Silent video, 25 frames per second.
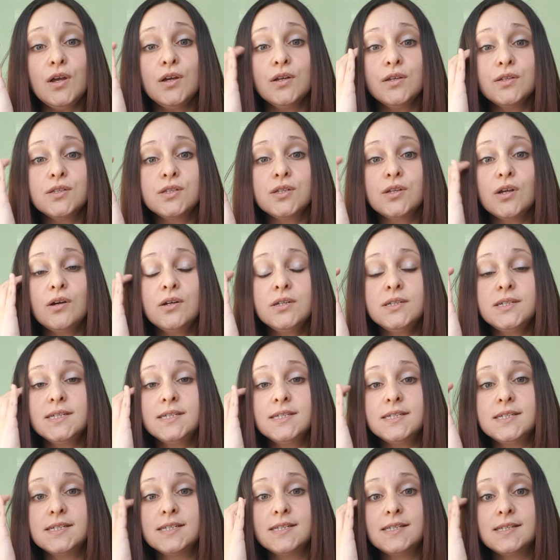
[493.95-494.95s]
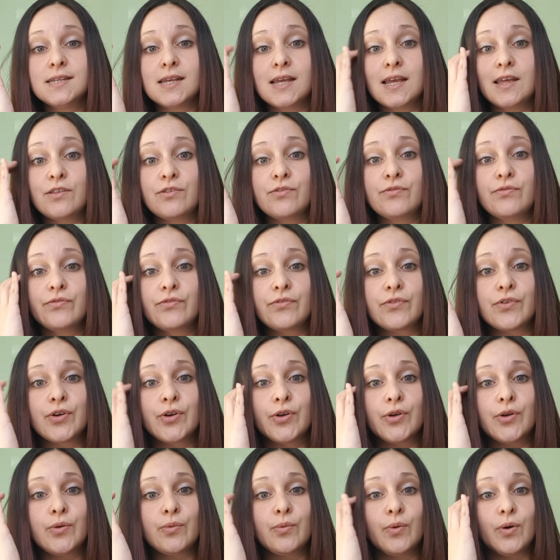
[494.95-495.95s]
starting to see
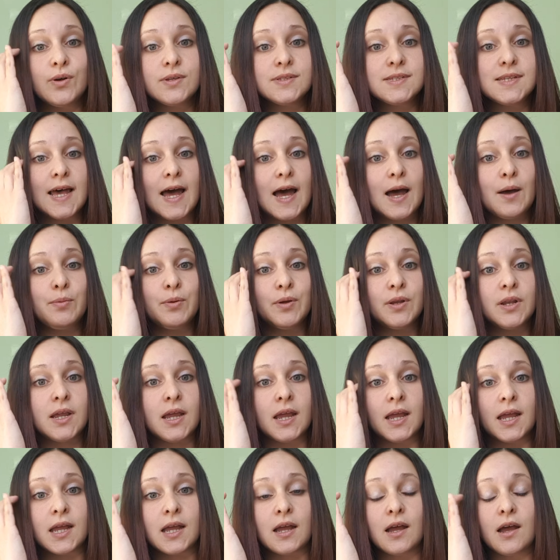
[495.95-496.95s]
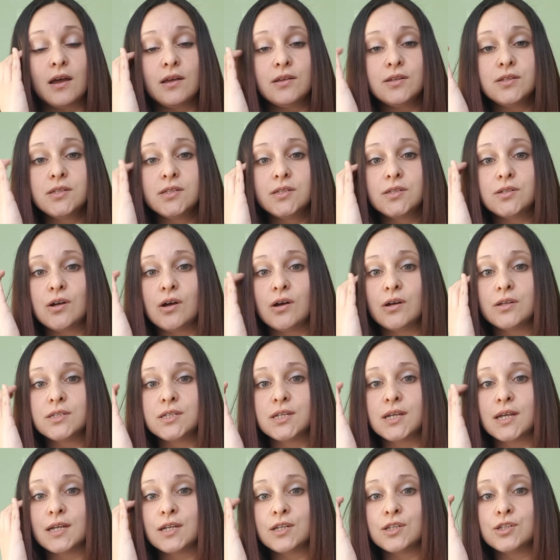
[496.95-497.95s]
through what's happening and
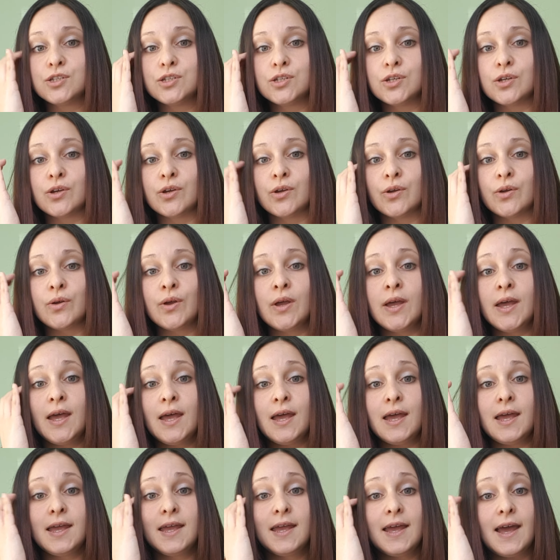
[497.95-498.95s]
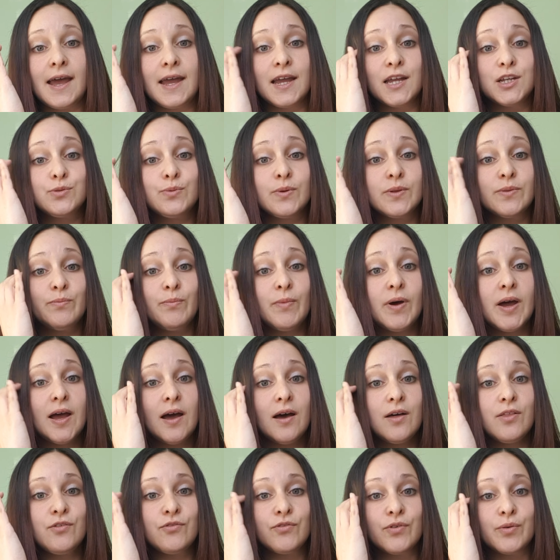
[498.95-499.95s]
starting to engage with my
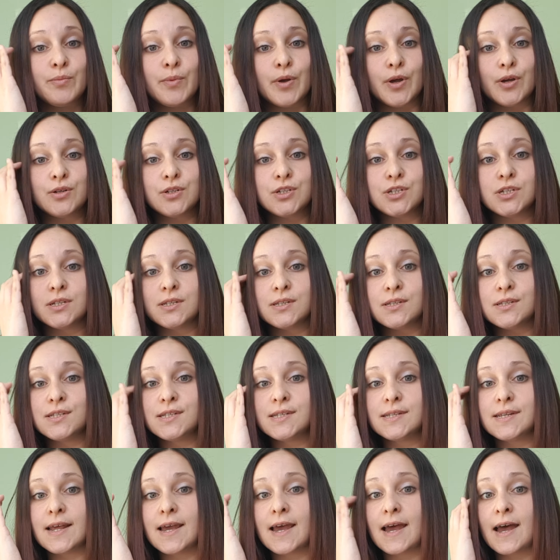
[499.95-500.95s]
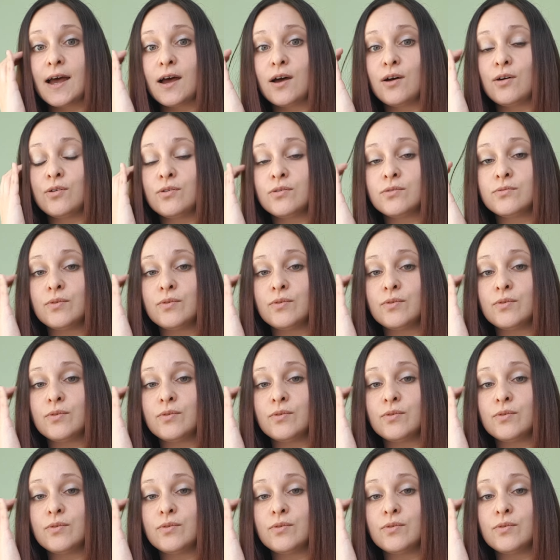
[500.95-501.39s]
other emotions now.